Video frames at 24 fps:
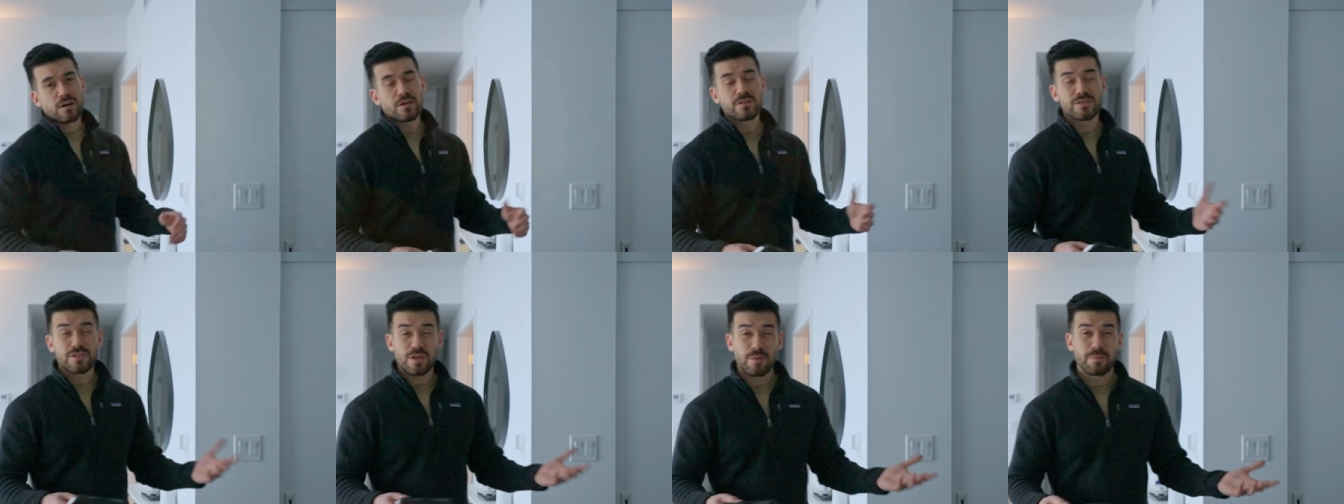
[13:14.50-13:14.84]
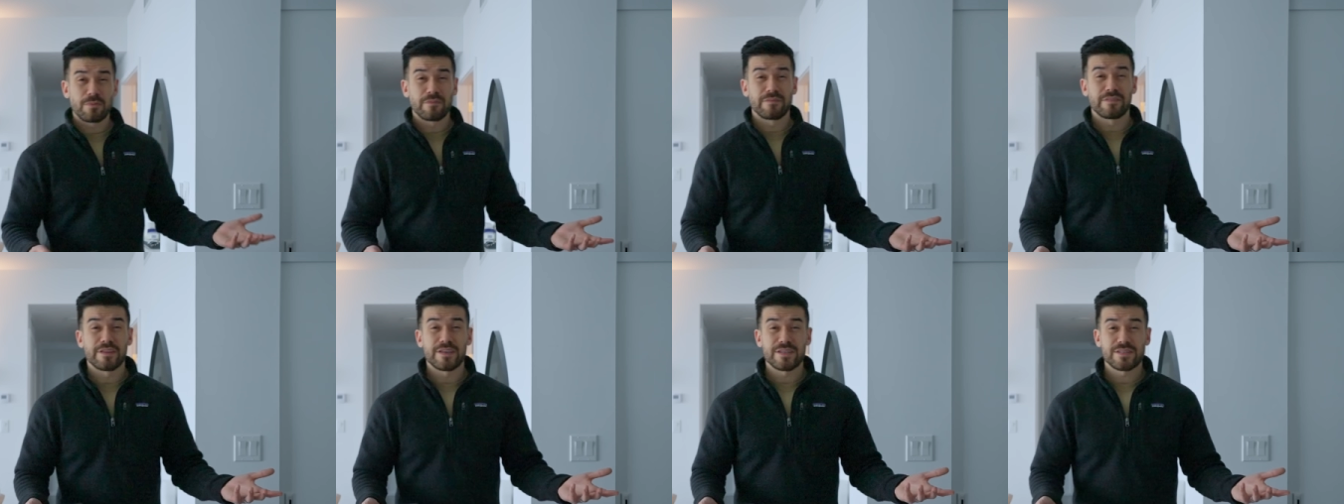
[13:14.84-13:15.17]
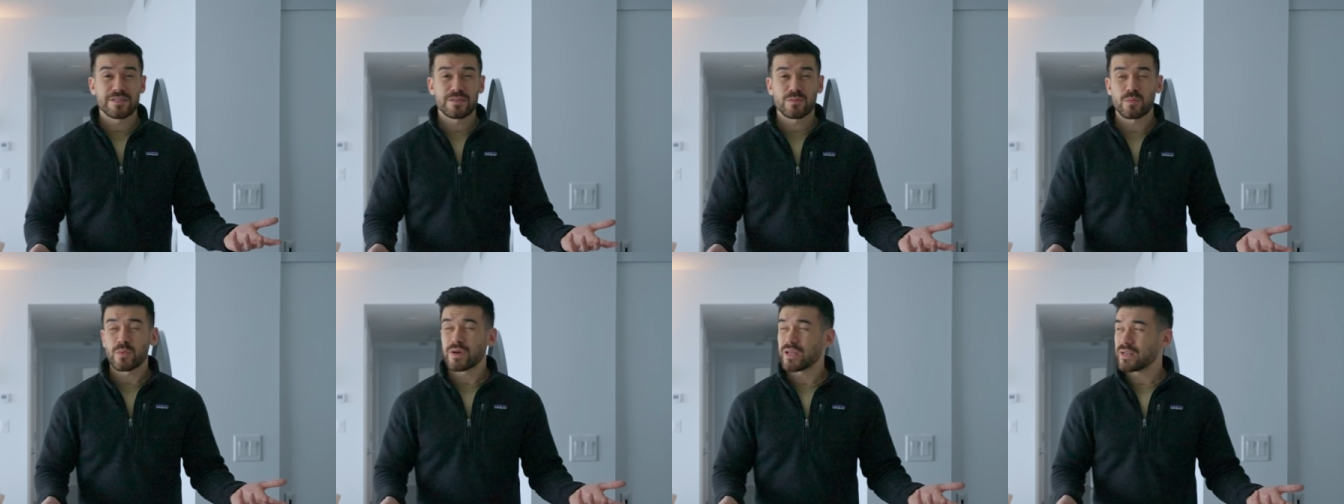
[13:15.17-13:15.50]
On top of
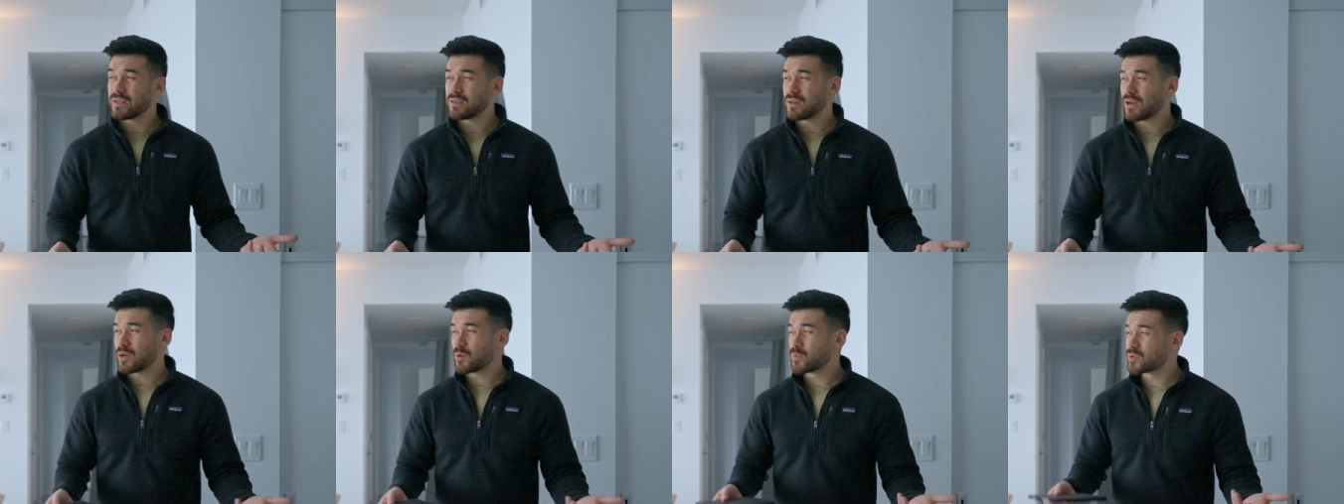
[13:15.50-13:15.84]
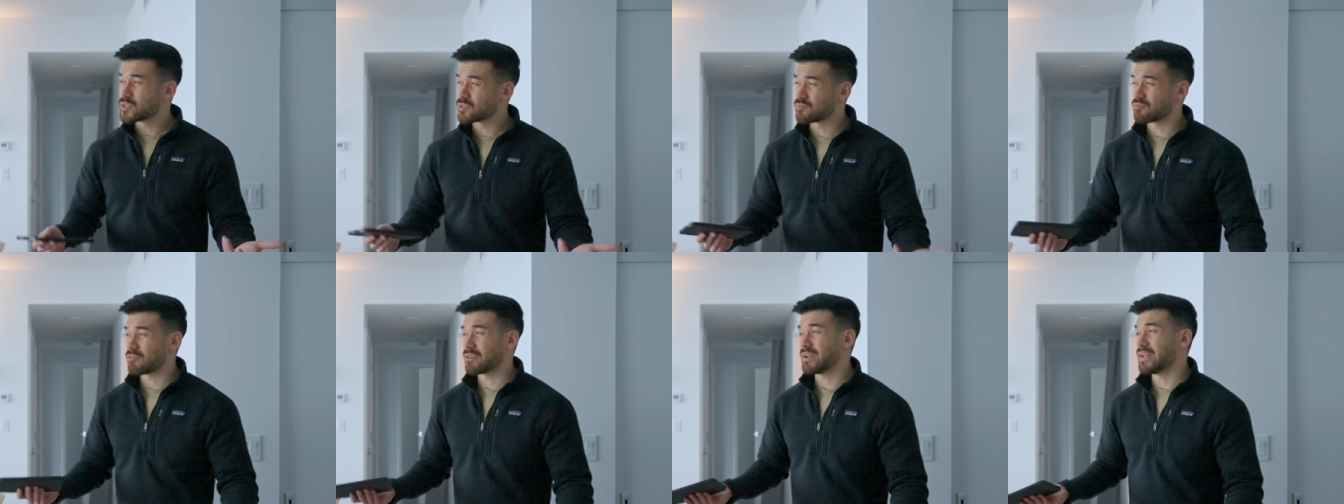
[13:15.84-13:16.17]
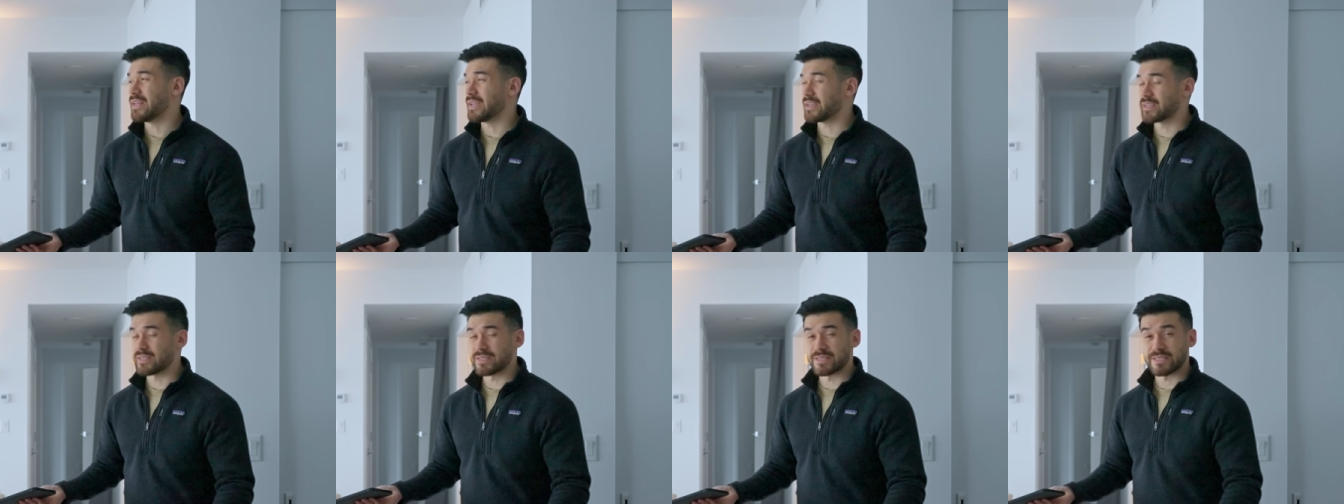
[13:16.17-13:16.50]
this, when I was
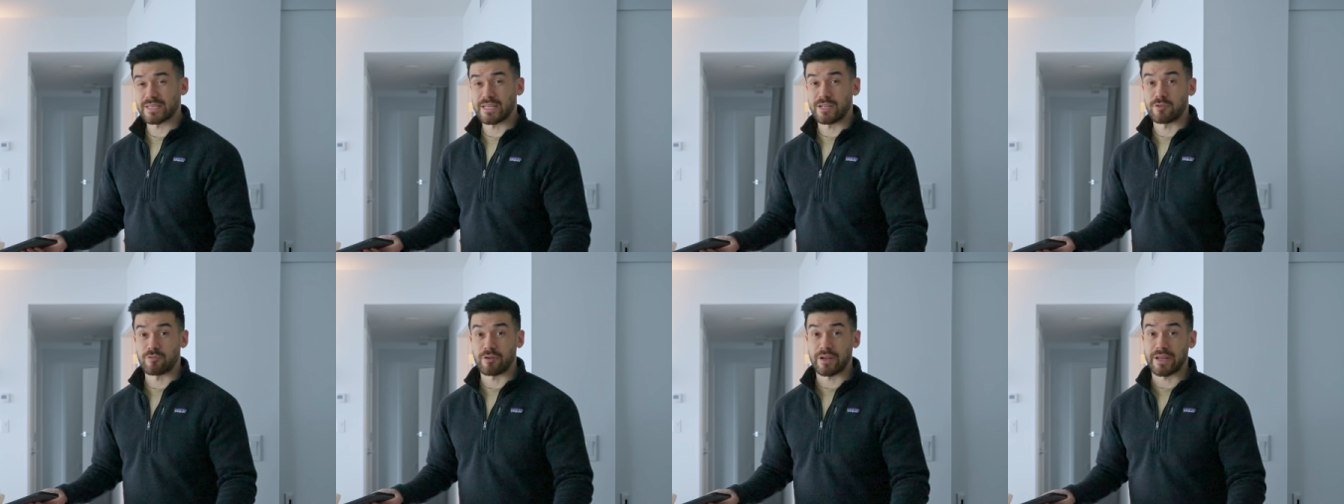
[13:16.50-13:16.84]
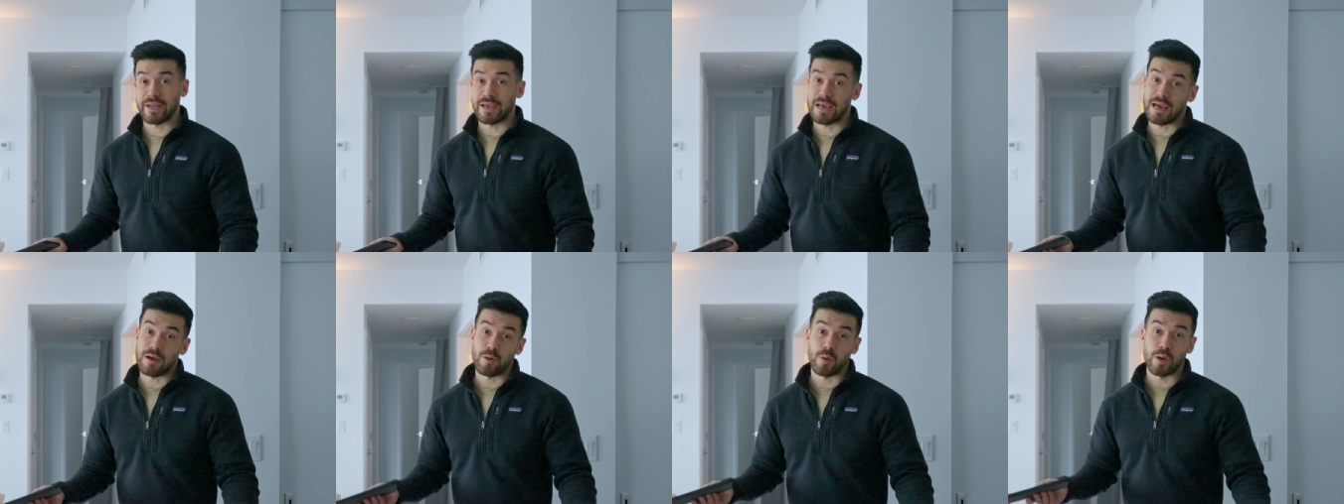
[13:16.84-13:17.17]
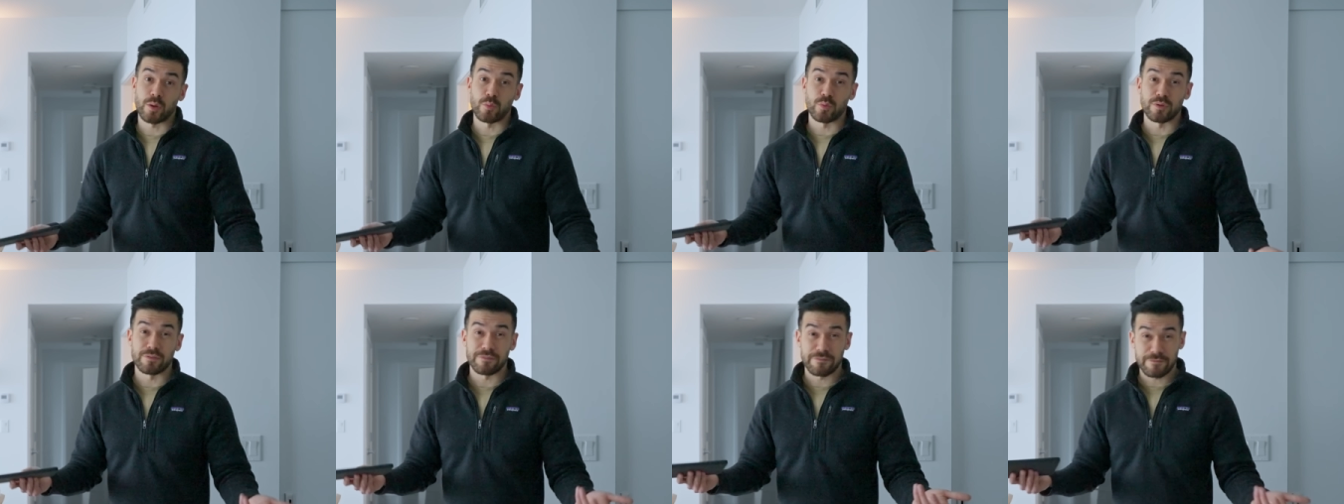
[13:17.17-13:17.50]
really considering how
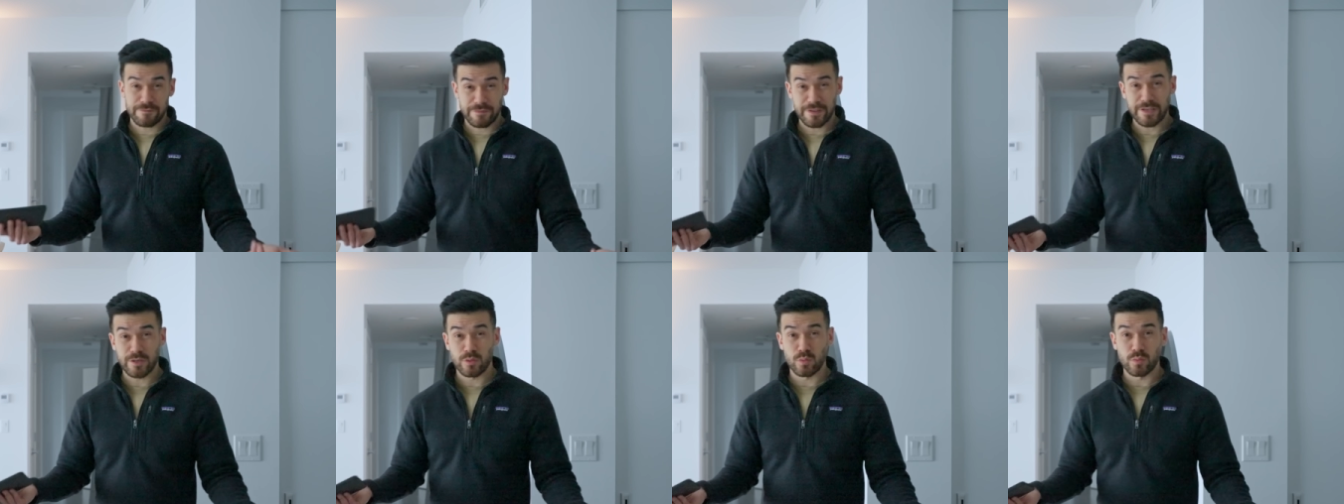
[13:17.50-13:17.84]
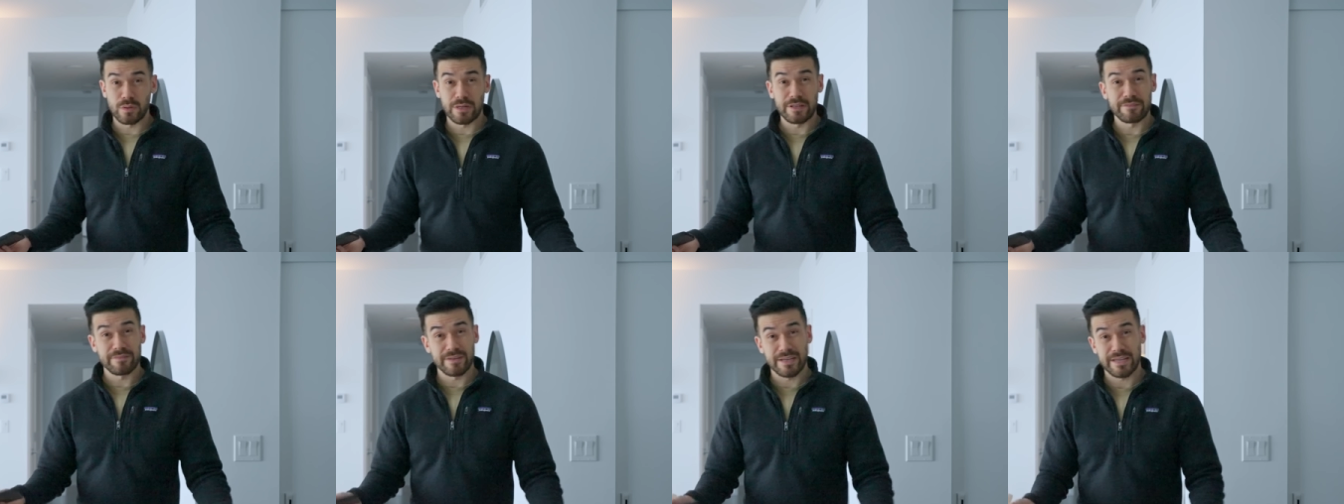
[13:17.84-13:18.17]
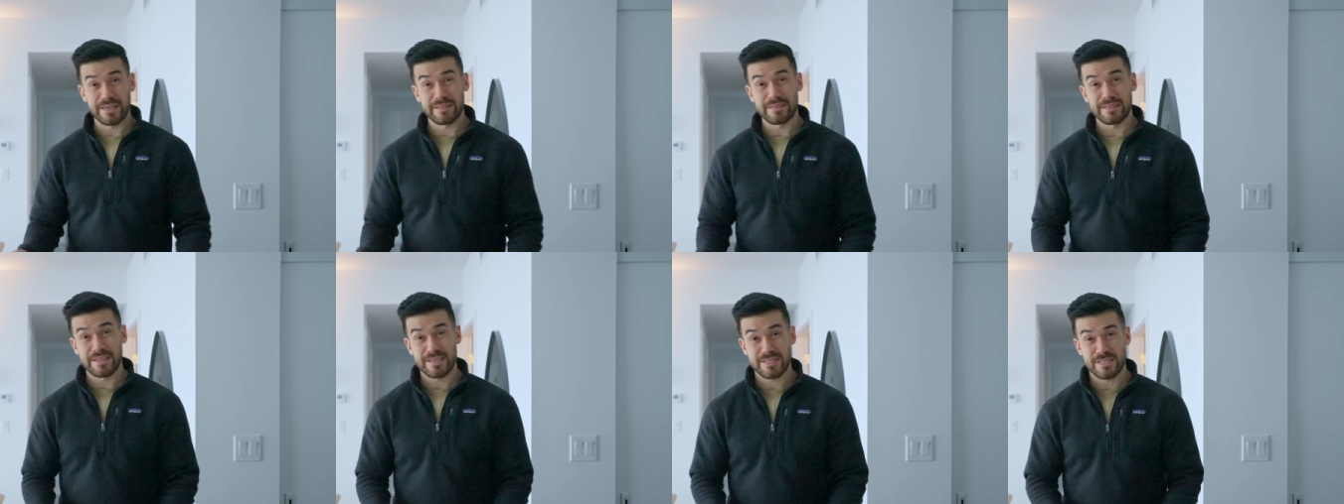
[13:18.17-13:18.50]
I would feel living
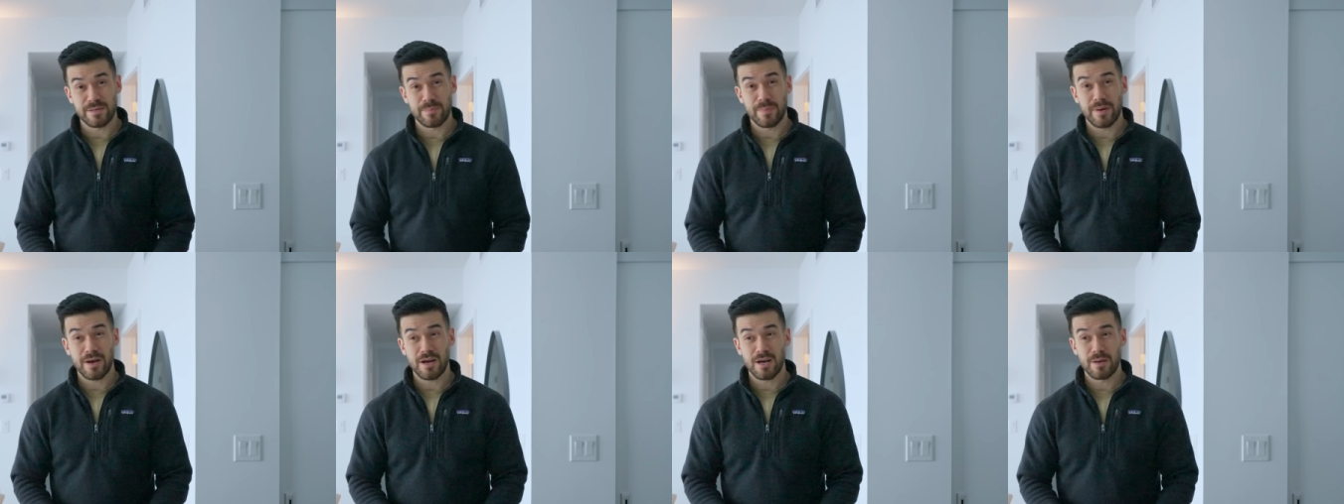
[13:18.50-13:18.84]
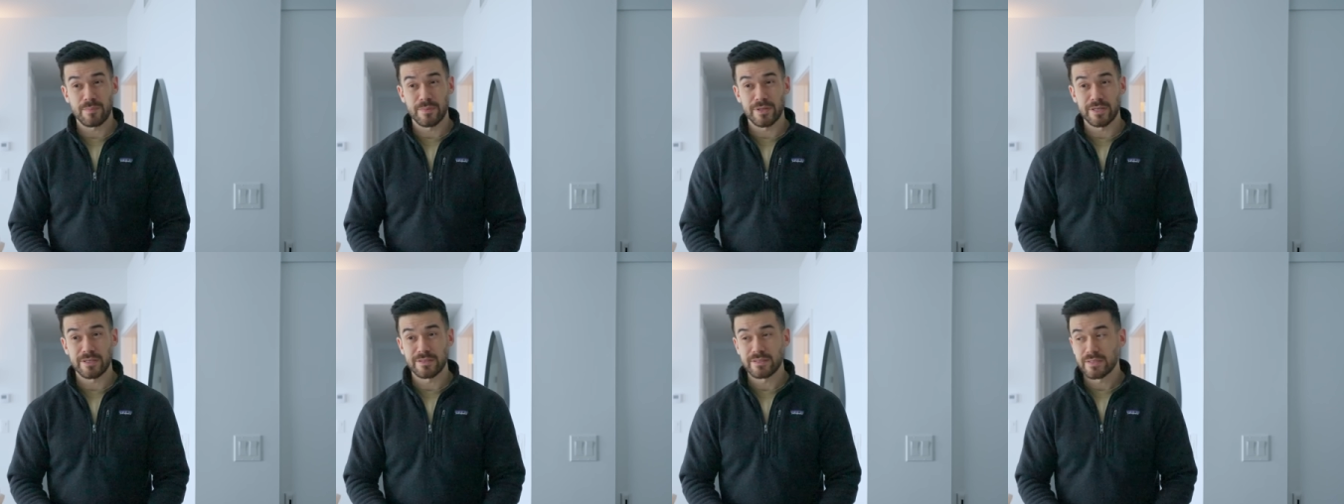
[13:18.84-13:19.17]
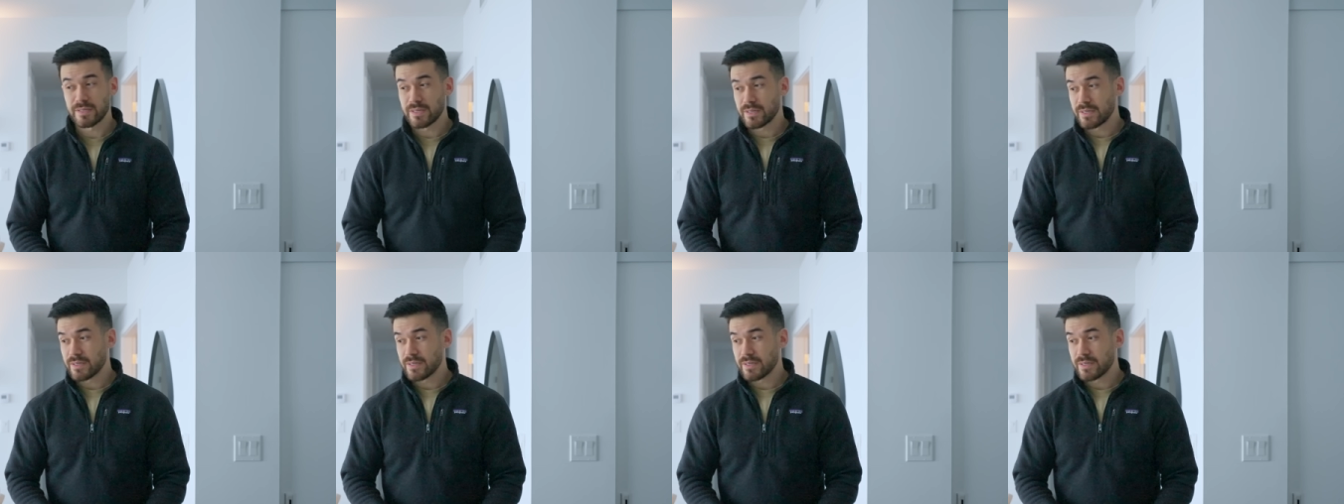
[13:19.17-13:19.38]
in this apartment,